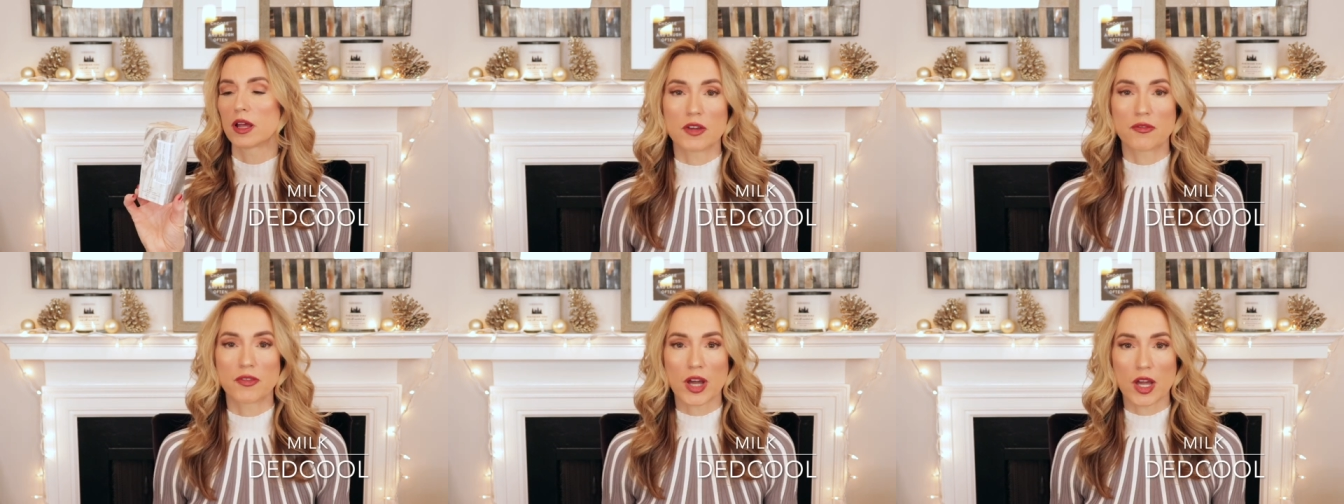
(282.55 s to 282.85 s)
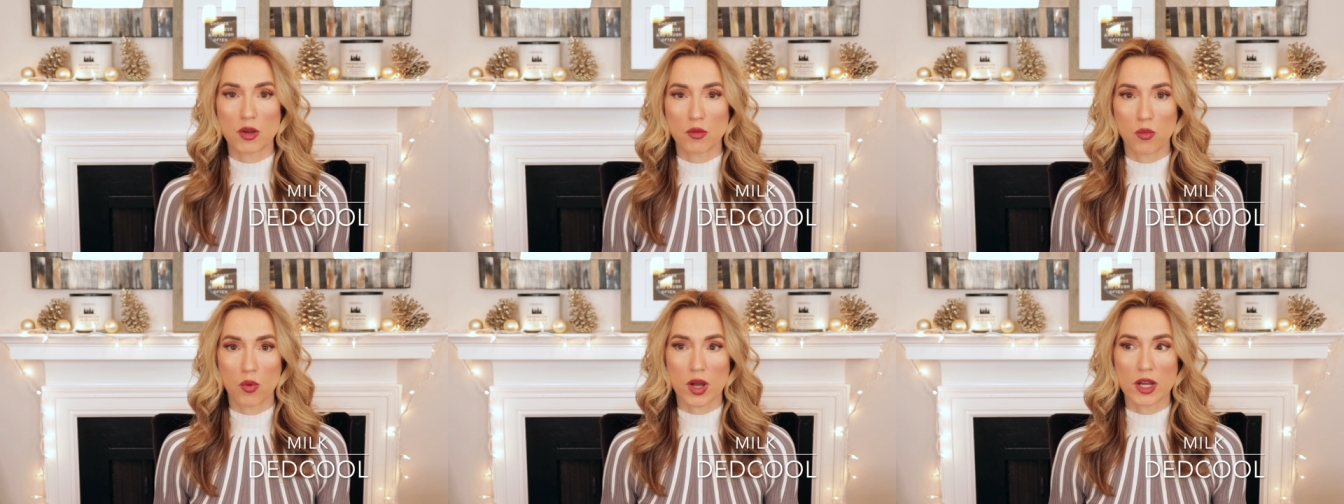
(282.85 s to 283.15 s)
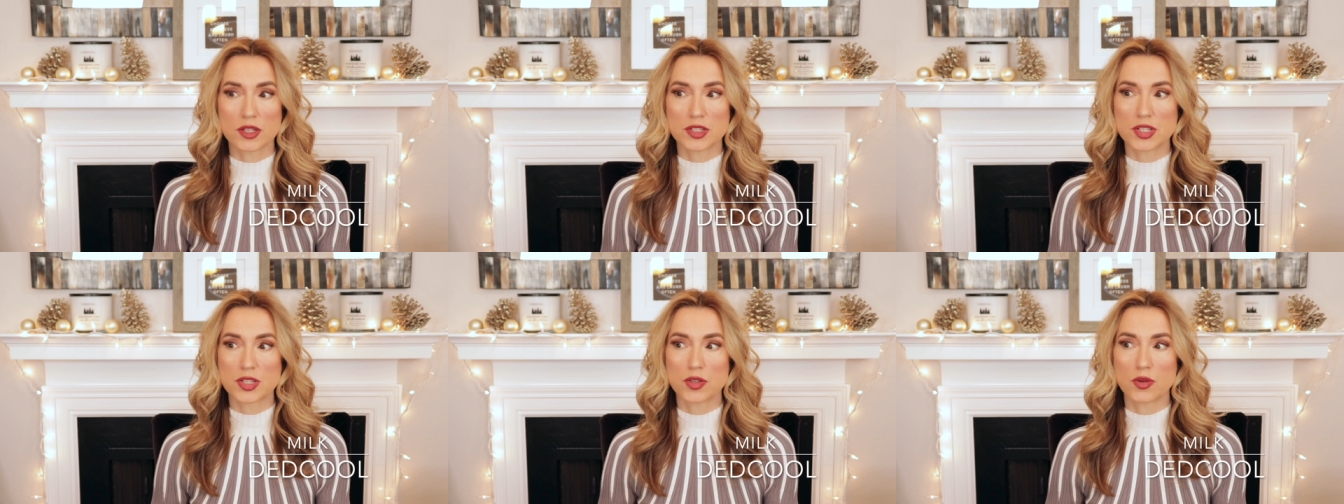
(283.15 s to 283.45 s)
If I
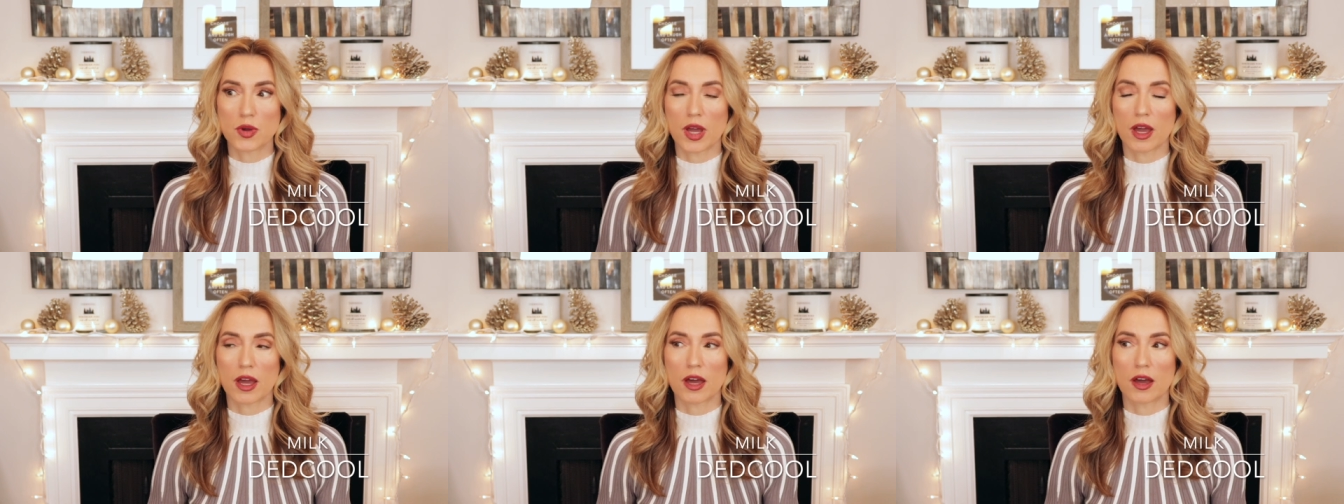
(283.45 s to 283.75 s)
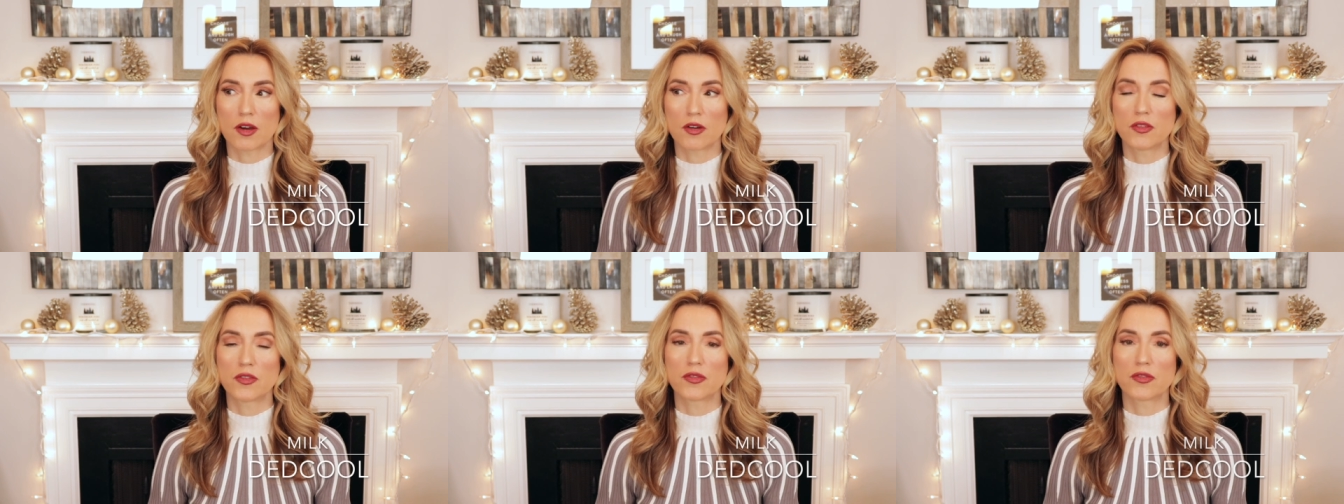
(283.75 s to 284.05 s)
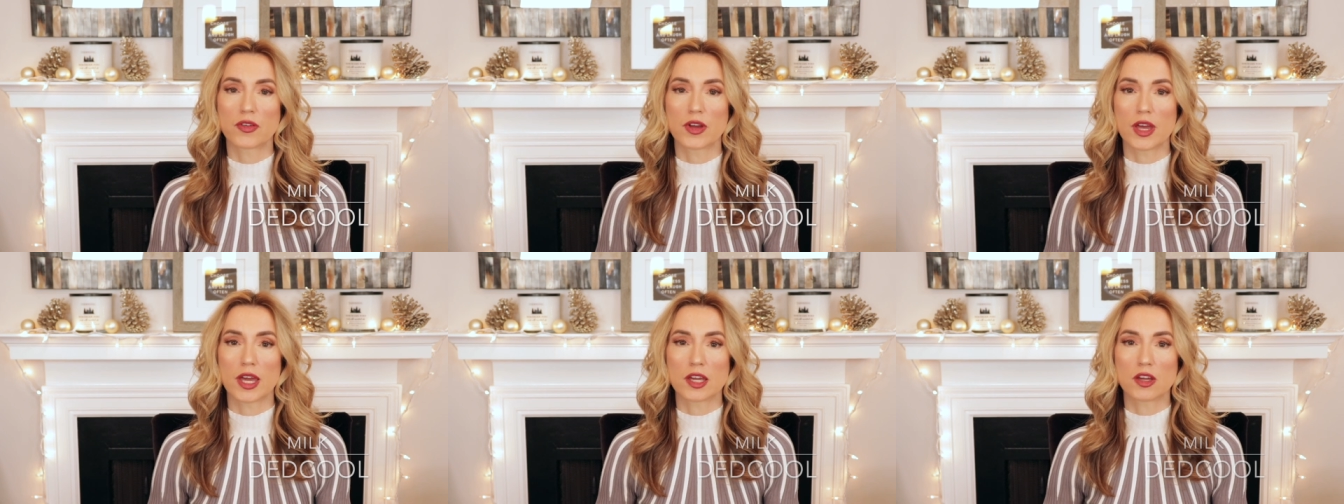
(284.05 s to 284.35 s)
want to have
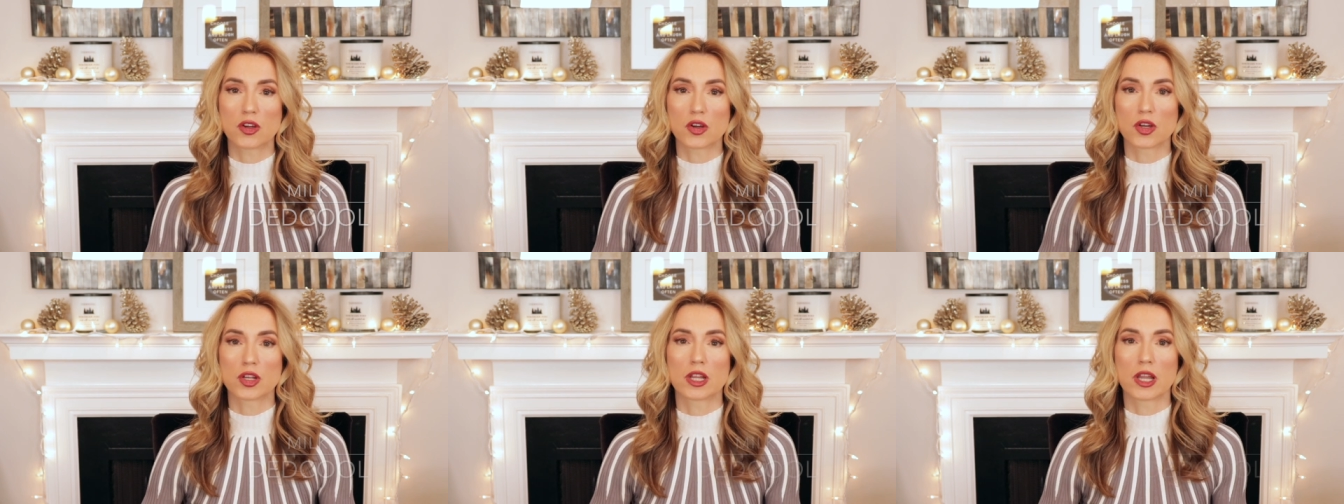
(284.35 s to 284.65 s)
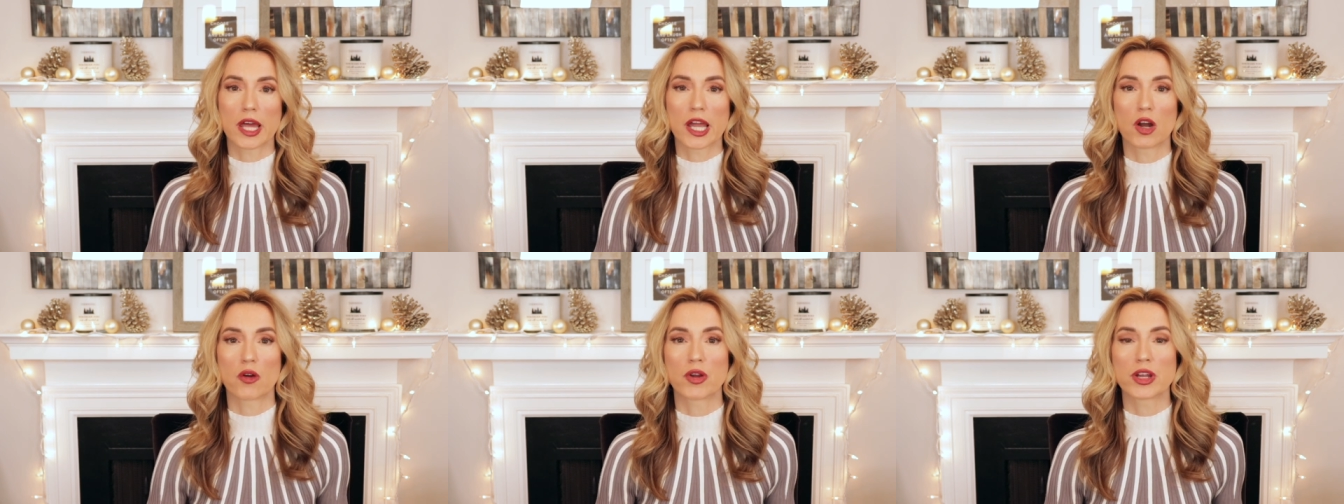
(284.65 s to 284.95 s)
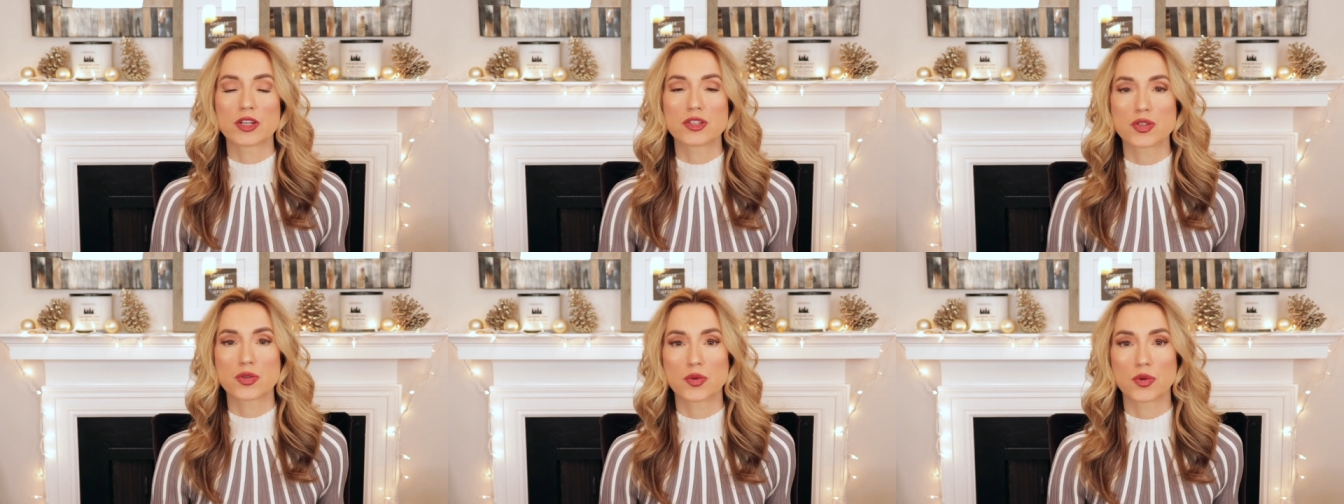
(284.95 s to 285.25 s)
a good
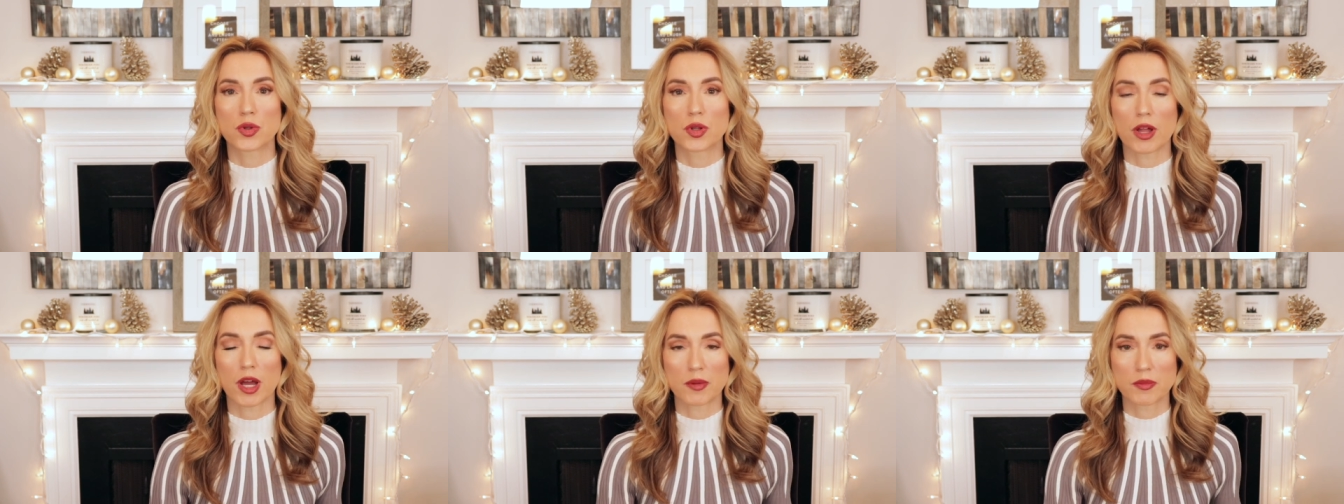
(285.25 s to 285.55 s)
layering tool,